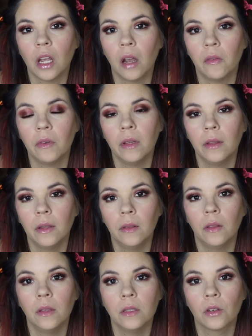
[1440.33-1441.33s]
everything
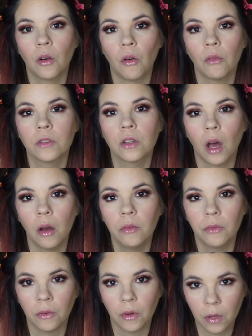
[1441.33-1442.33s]
that these girls go
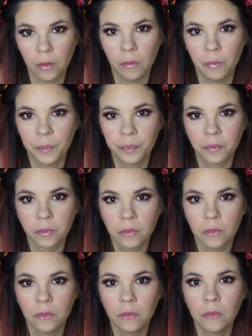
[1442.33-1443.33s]
through.
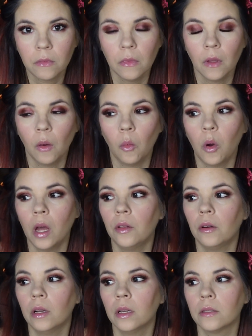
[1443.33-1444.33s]

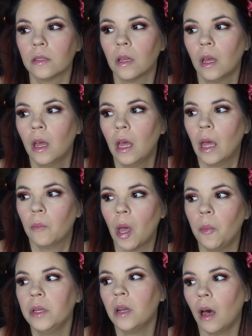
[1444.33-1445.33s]
Whether it's
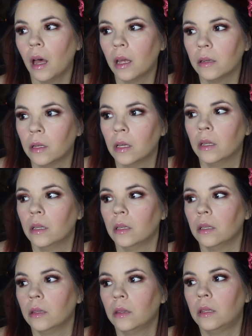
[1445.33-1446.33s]
maybe not
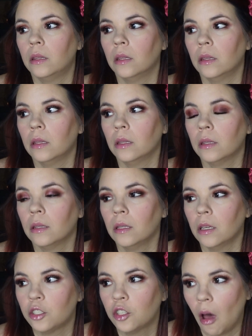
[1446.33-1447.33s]

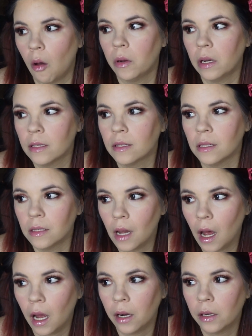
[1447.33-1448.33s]
the show in its
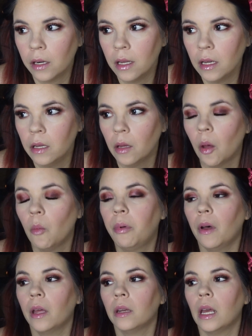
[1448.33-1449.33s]
entirety,
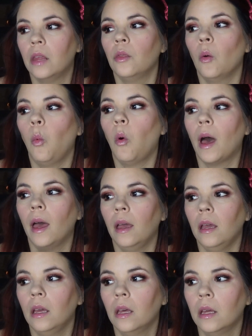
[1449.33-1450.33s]
but in the
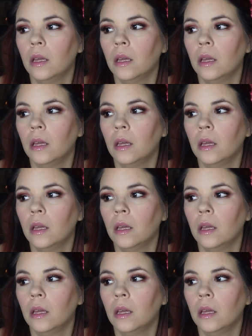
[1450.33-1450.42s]
way